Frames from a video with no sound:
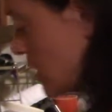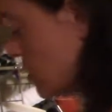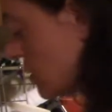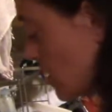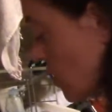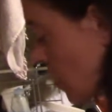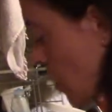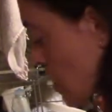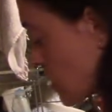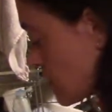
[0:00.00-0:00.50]

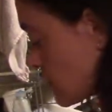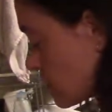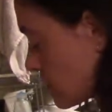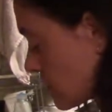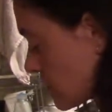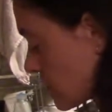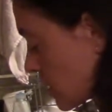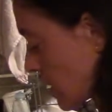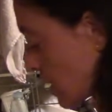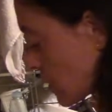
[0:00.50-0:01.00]
the right
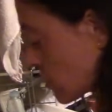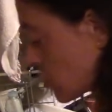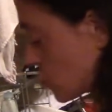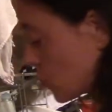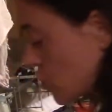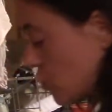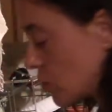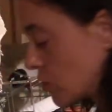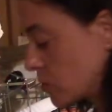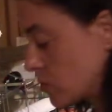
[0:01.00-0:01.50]

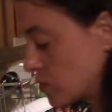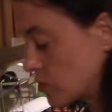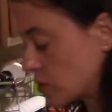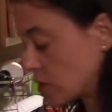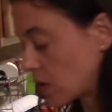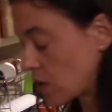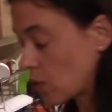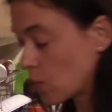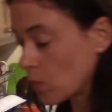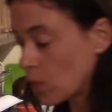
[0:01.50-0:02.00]
texture to
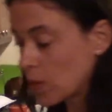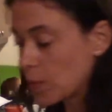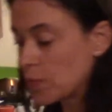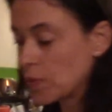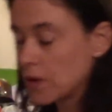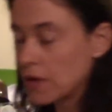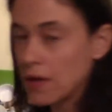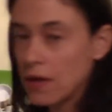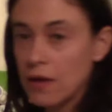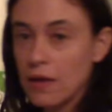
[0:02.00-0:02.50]
start
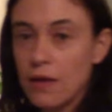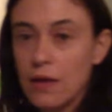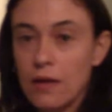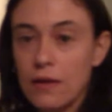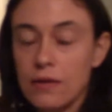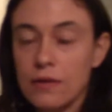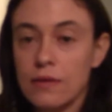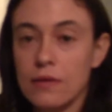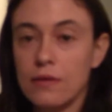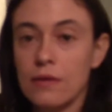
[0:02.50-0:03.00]
whipping it,
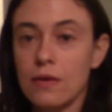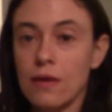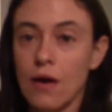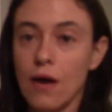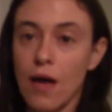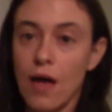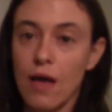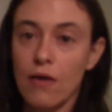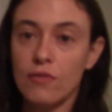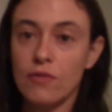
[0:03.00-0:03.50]
and
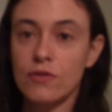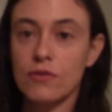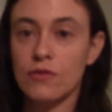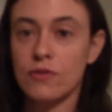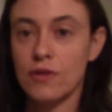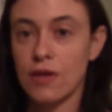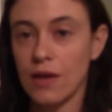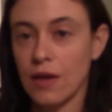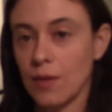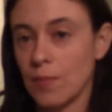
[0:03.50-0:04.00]
not having to
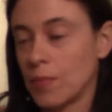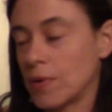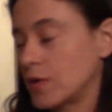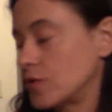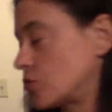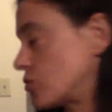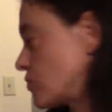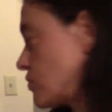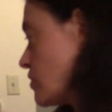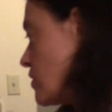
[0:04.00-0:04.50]
take a
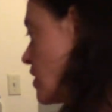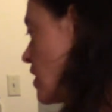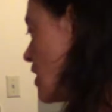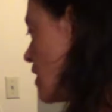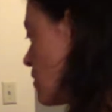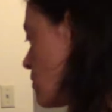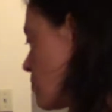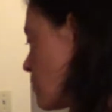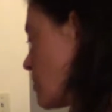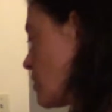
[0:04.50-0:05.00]
bunch of
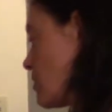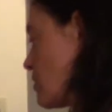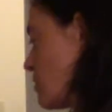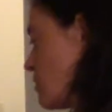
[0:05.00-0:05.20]
time